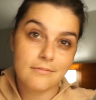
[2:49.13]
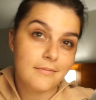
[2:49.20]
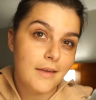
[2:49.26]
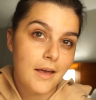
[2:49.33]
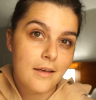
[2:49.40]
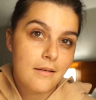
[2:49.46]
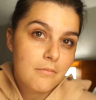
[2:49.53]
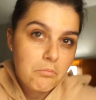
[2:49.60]

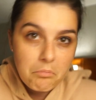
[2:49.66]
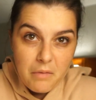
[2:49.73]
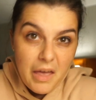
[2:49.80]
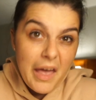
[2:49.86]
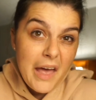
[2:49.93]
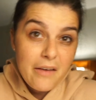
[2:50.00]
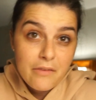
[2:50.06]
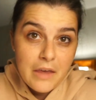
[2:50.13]
like
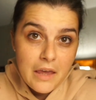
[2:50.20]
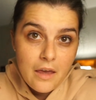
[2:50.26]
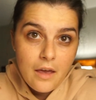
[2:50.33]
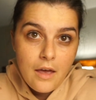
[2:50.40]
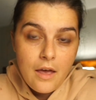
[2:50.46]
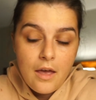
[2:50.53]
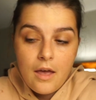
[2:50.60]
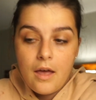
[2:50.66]
heavy,
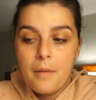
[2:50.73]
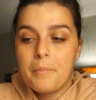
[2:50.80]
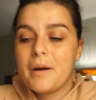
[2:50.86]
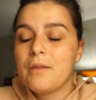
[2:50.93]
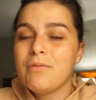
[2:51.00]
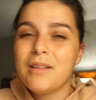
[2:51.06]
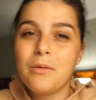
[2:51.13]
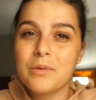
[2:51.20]
but I
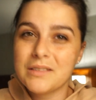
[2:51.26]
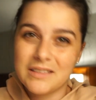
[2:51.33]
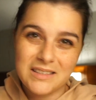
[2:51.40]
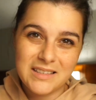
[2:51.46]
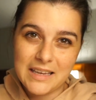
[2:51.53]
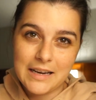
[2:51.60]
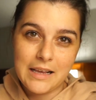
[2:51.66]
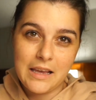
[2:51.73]
really wasn't
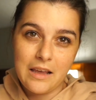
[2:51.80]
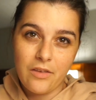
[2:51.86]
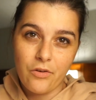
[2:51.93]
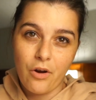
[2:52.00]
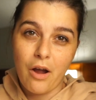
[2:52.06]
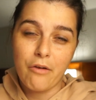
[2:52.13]
skinny either.